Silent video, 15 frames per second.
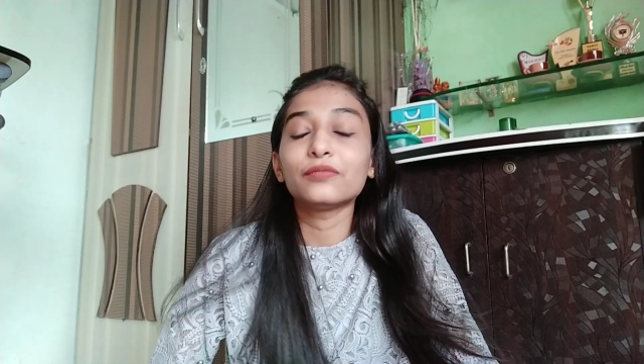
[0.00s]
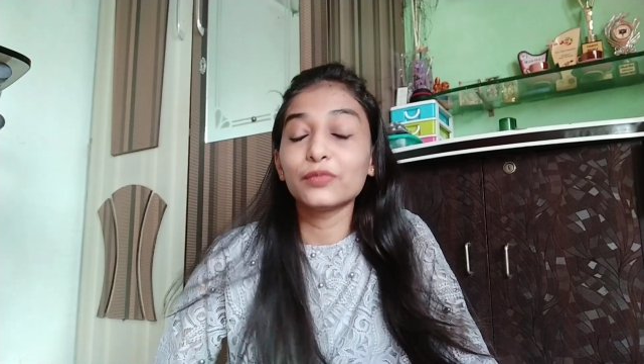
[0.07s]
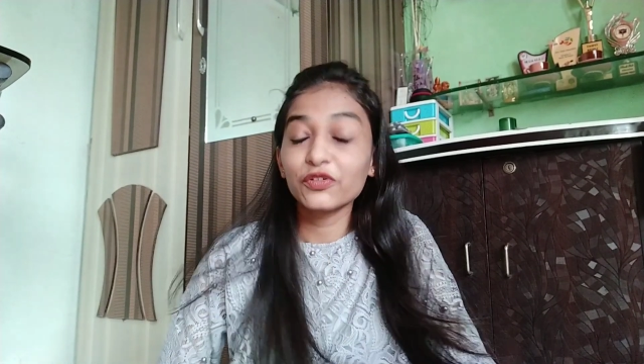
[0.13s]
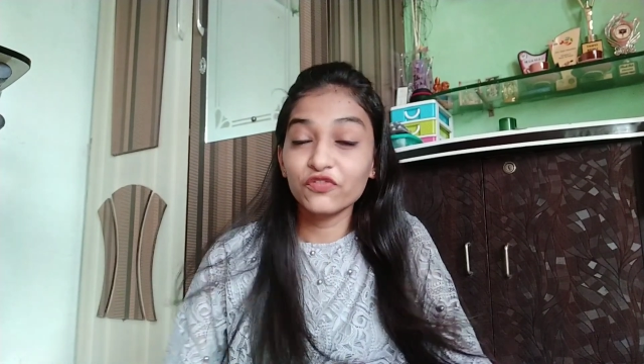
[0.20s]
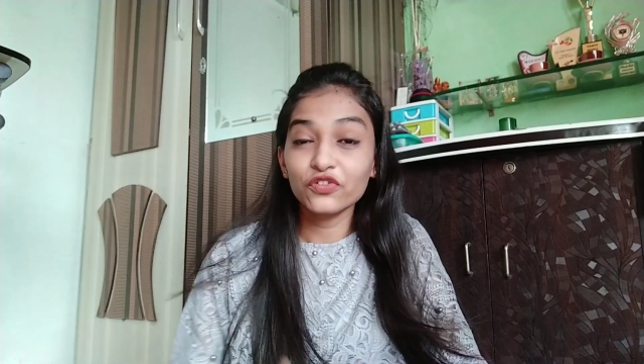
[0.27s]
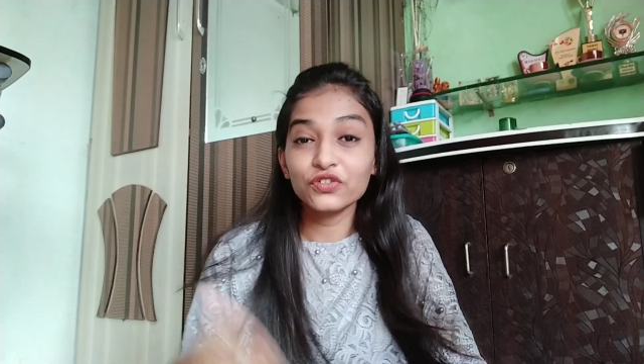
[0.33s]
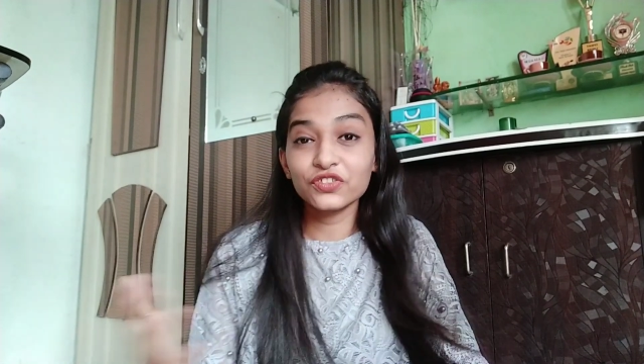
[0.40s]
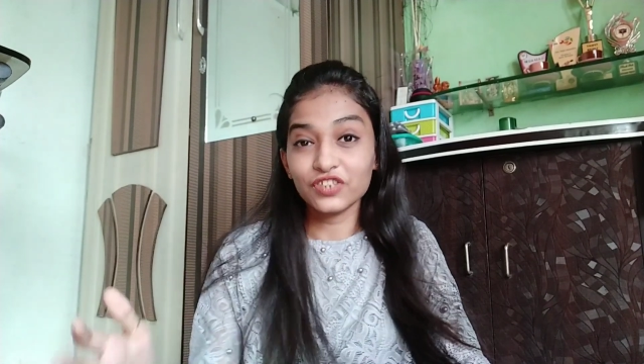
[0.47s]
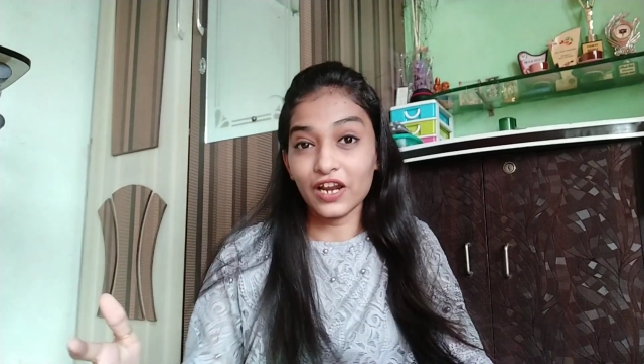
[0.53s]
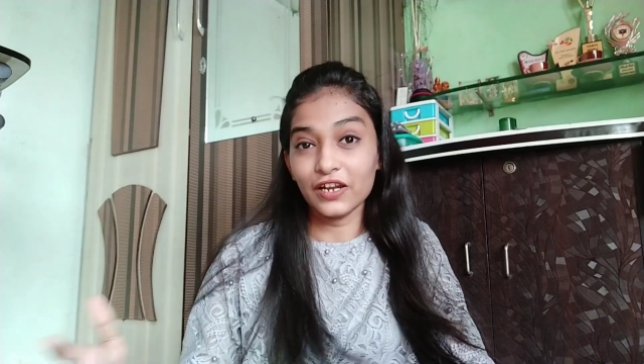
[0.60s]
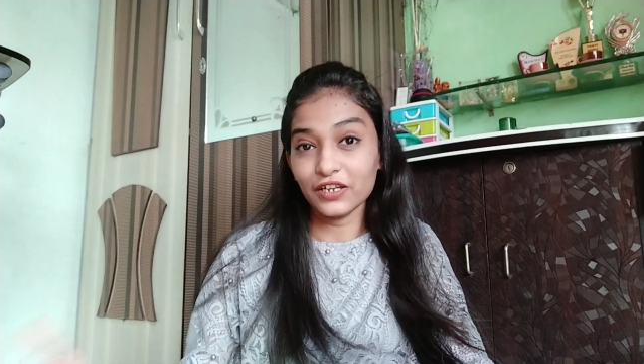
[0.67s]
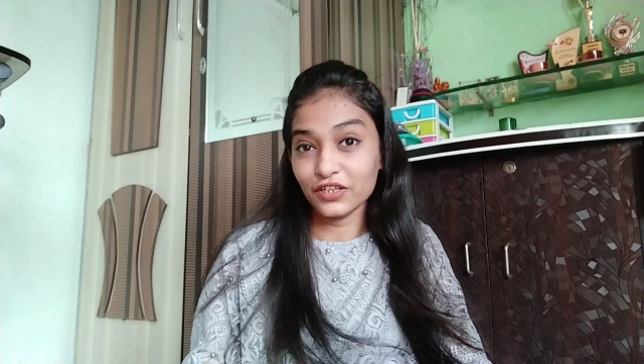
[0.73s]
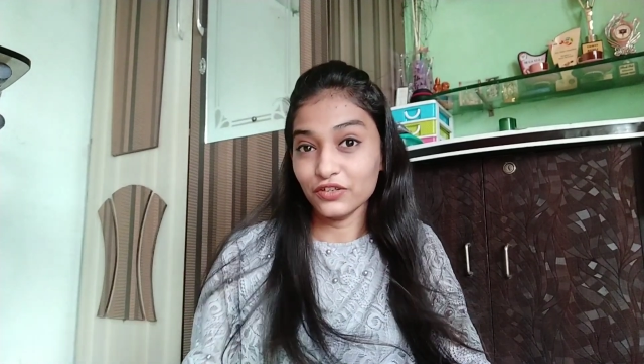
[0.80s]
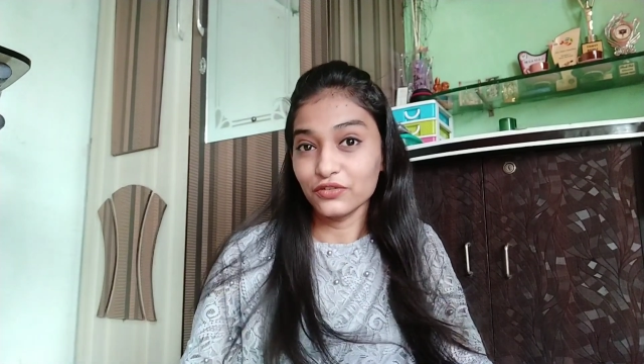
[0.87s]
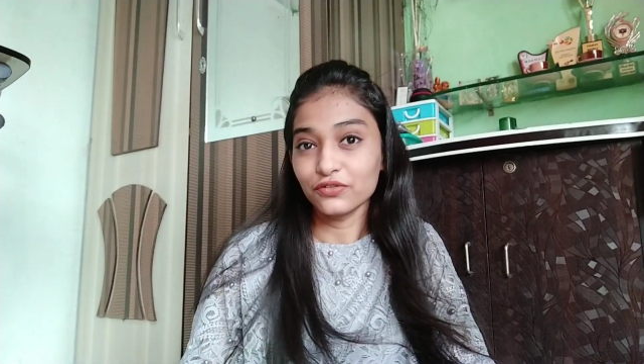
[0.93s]
before
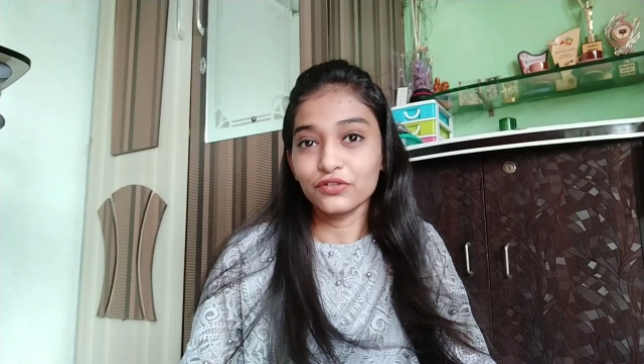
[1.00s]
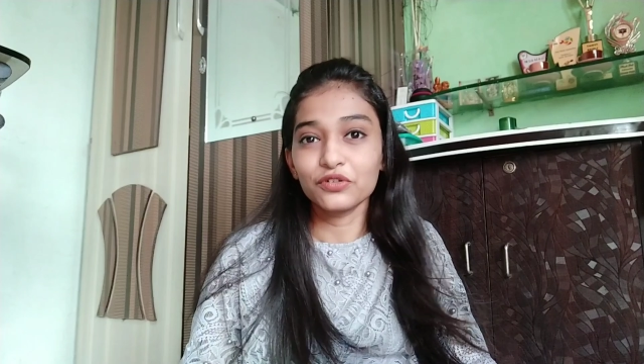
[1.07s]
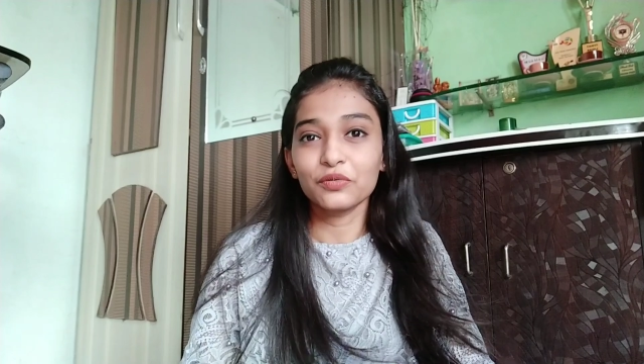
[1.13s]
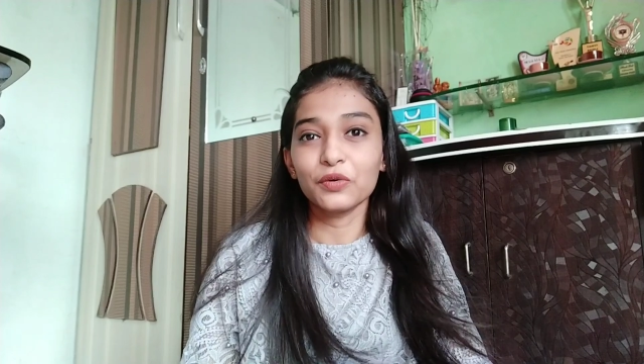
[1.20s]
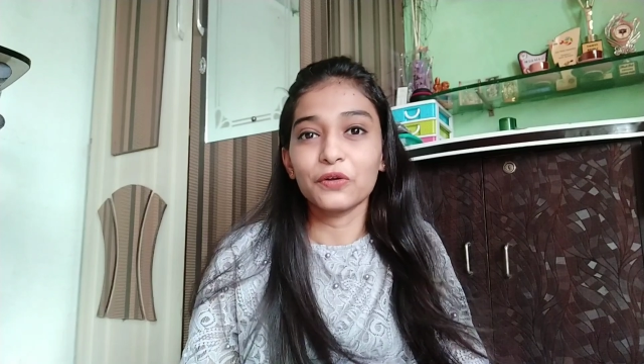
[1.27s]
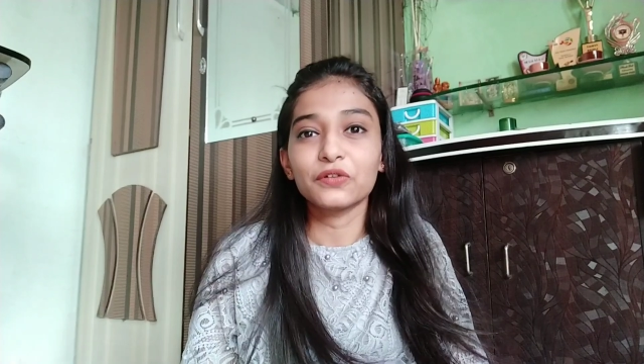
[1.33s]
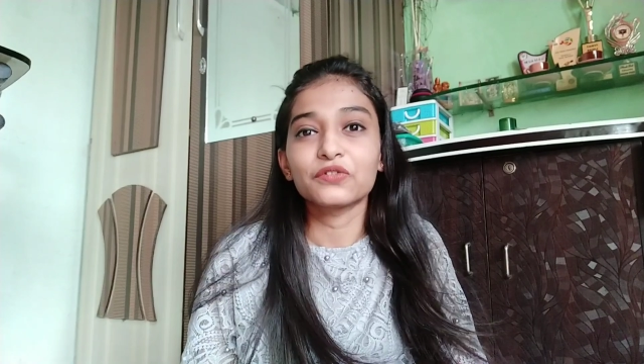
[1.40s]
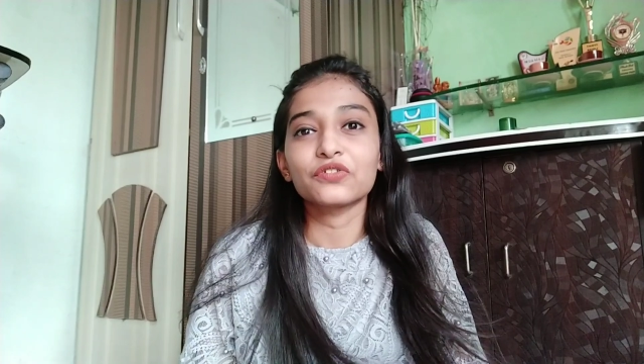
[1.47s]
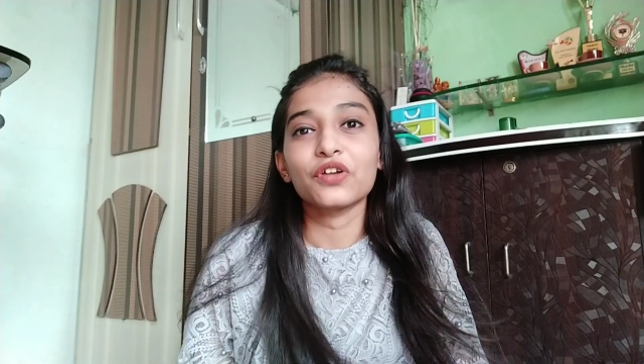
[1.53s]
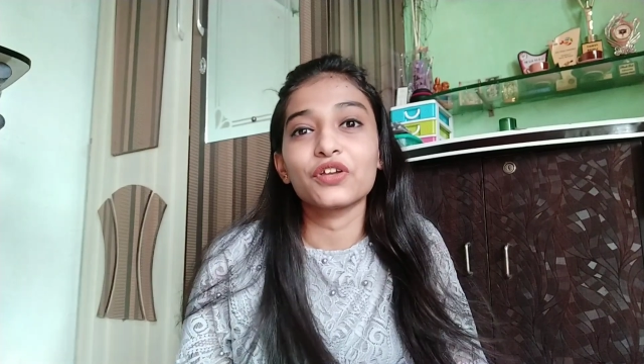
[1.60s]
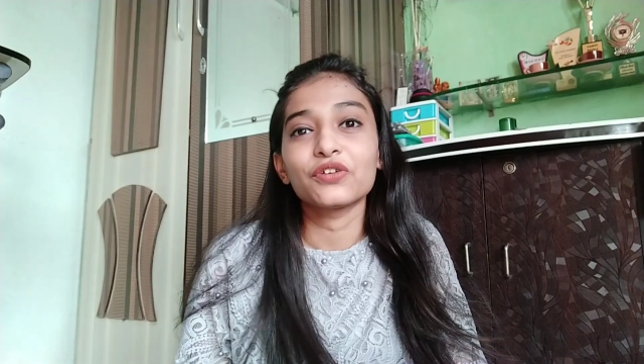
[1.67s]
starting YouTube also,